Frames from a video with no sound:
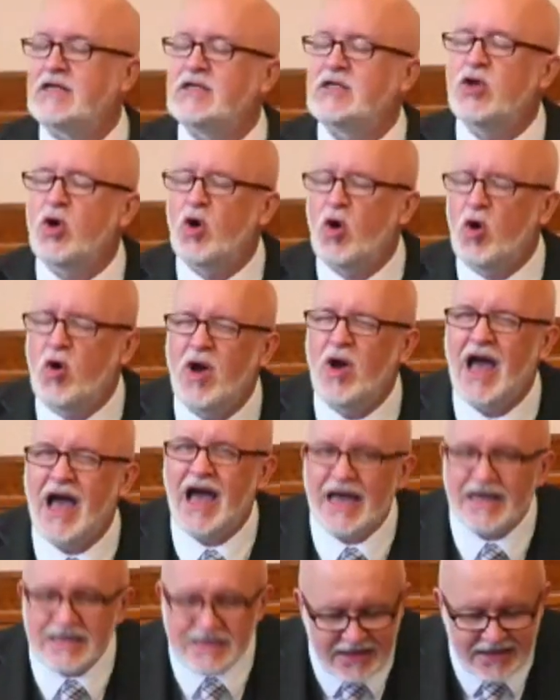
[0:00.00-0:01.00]
nor
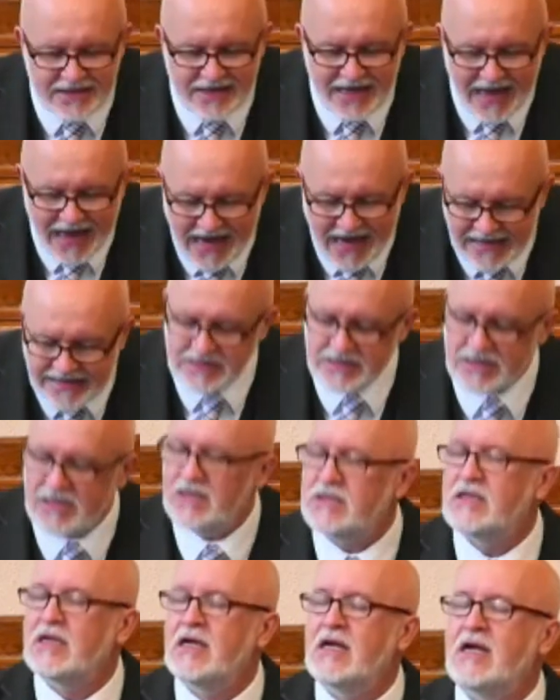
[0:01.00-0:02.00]
has it entered